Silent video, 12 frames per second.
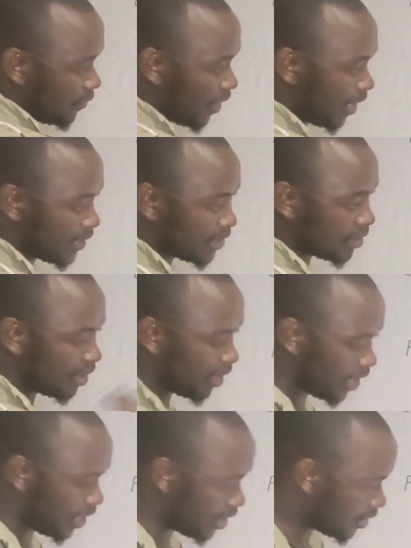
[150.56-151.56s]
divides
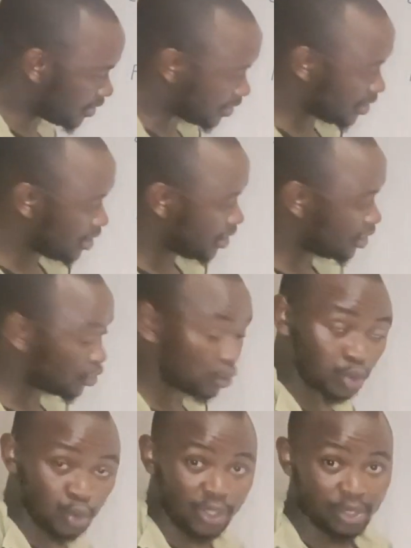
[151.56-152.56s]
AD into
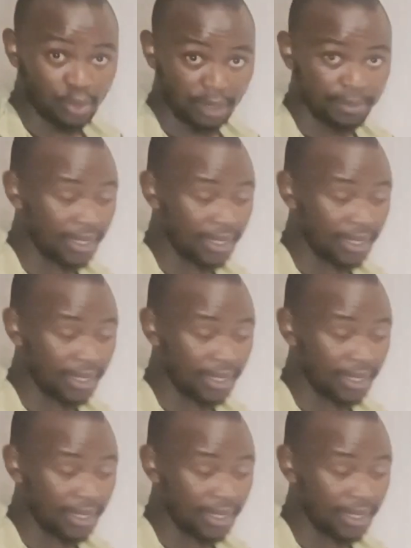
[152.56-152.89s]
two equal